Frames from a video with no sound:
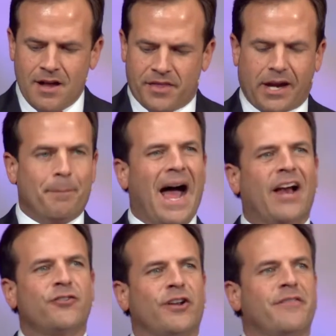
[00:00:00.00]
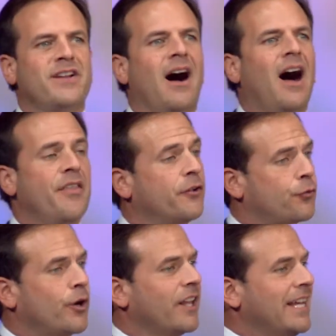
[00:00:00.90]
The compassion of God,
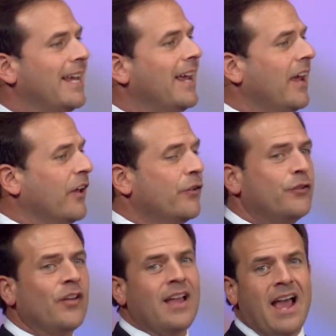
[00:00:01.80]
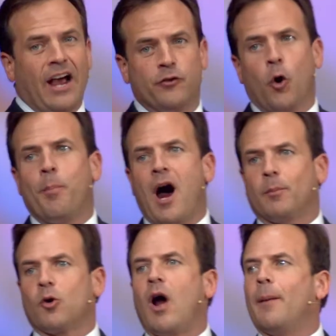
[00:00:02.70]
this really is, as O.
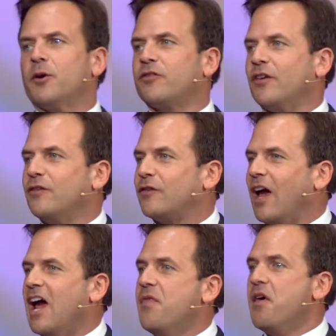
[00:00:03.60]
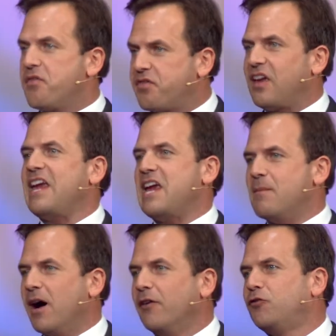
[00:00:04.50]
Palmer Robertson said, the
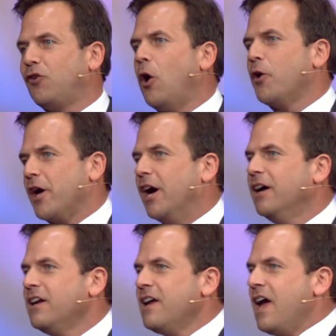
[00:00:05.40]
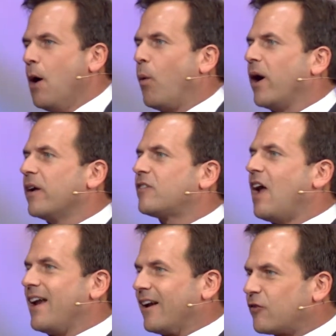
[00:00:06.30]
theme of Jonah. And where it's
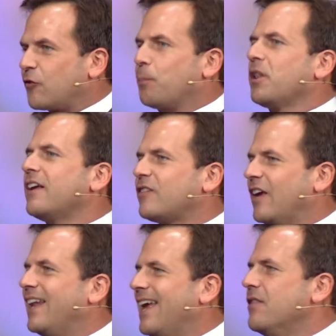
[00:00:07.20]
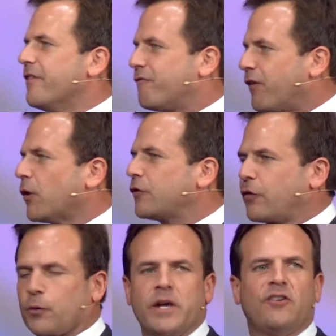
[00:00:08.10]
not explicit in the
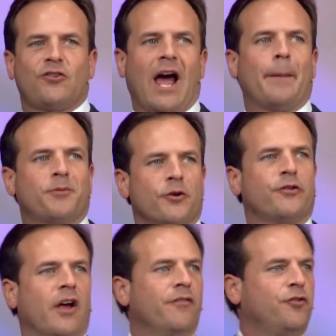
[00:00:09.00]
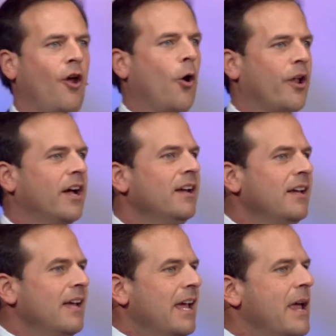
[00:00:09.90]
first three chapters, chapters of Jonah,
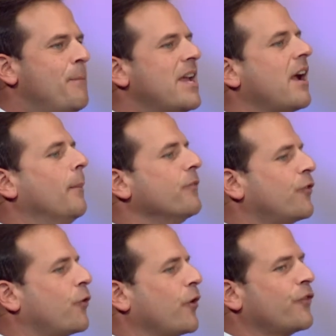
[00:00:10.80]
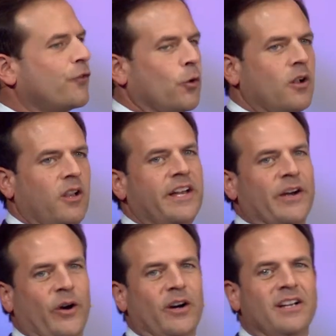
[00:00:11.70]
it becomes crystal
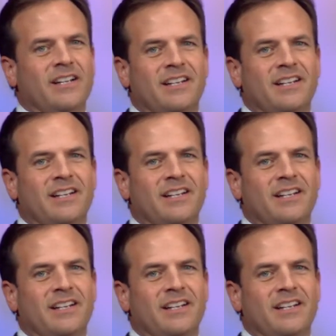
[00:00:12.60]
clear.